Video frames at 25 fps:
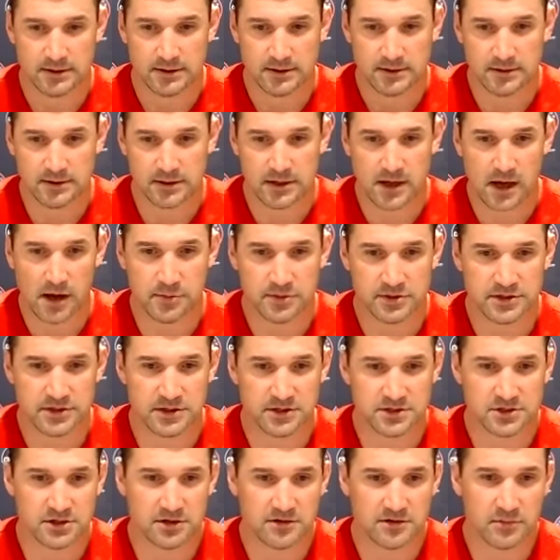the
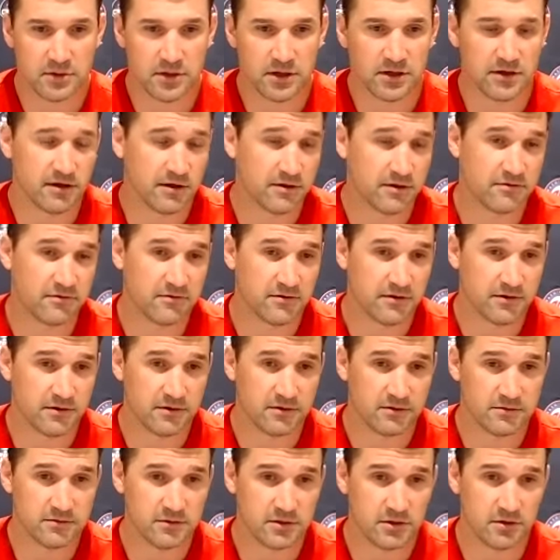competition of being on the
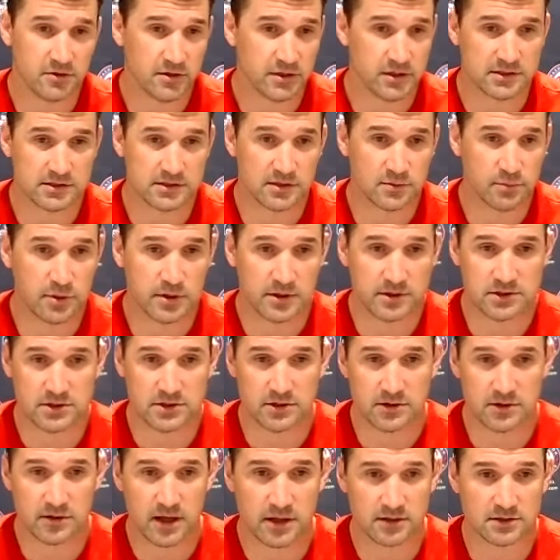field, you against the
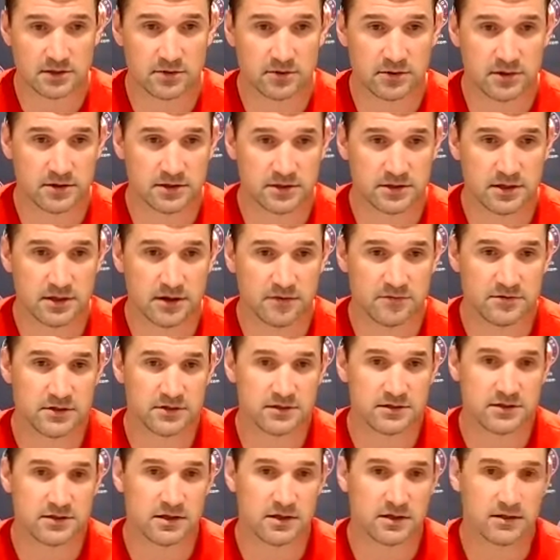pitcher, that sort of stuff,
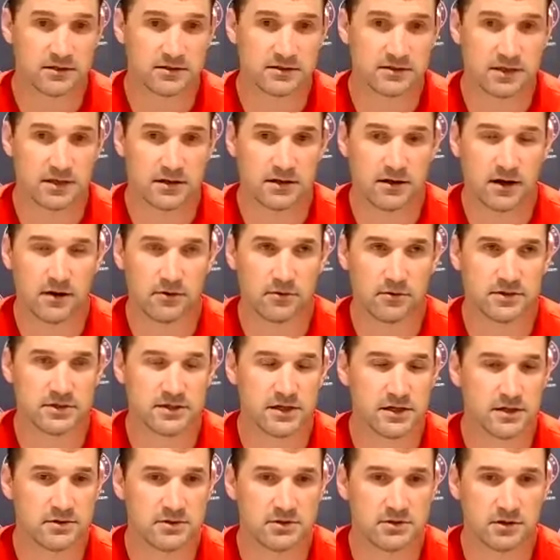just things that I don't want to
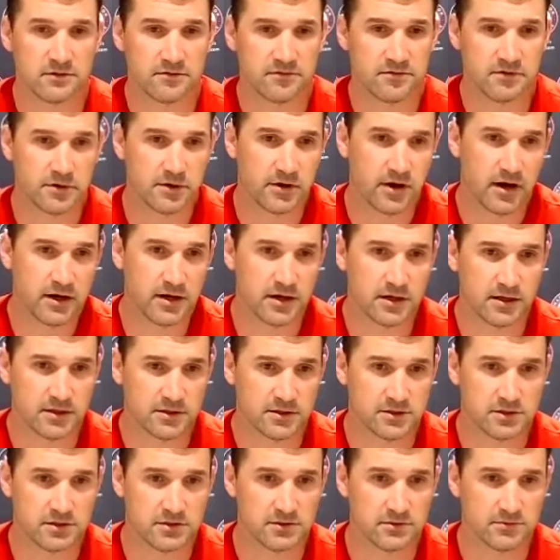say you took them for granted,
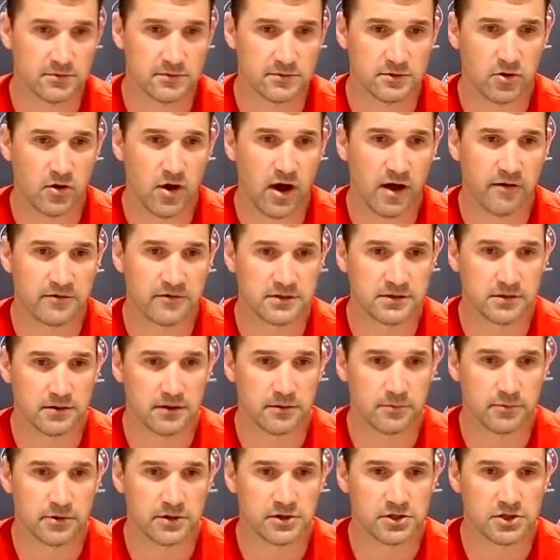because you
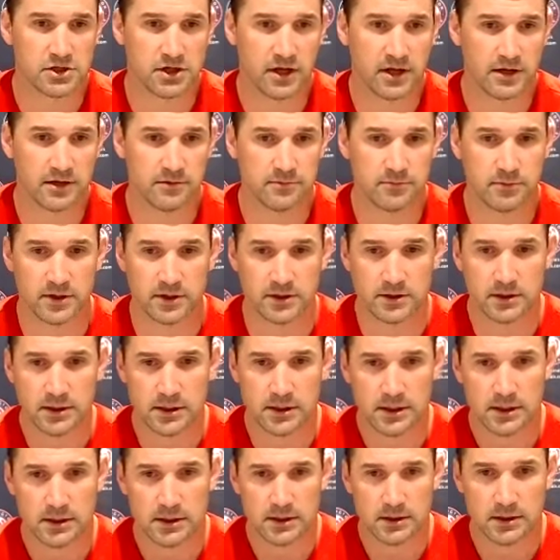obviously appreciate it, but
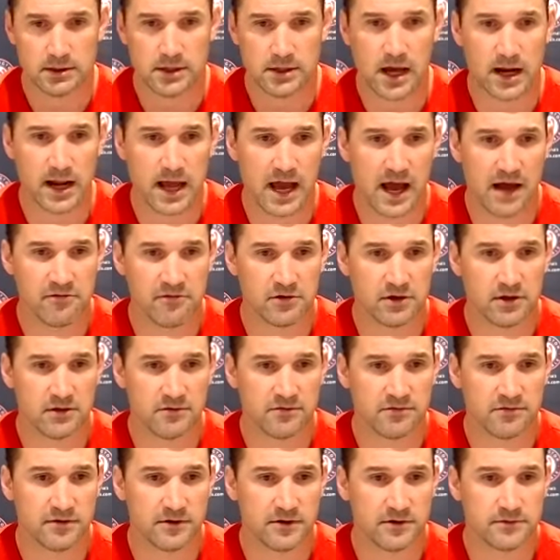not having
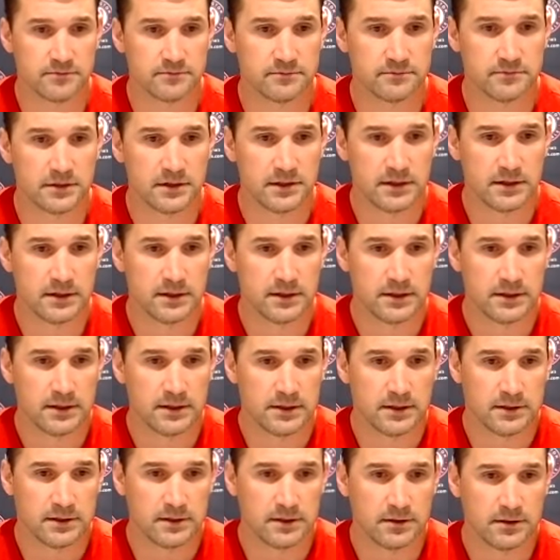it for,
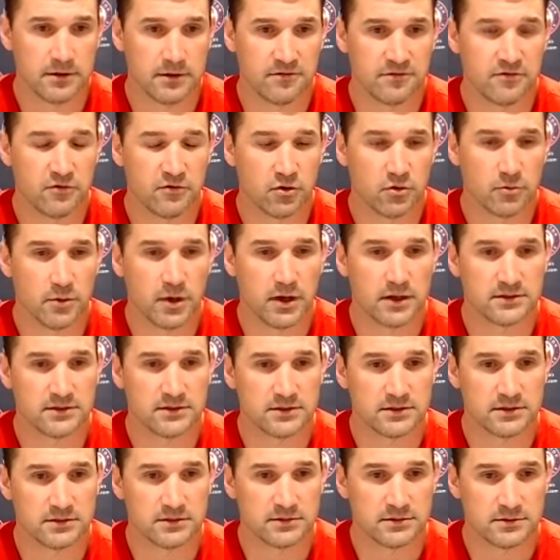you know, 4
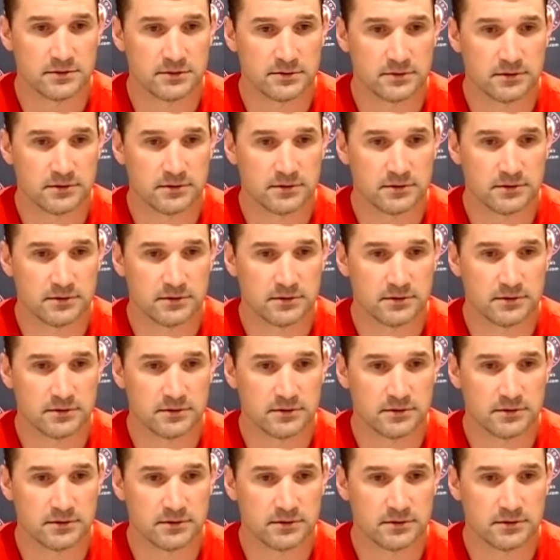months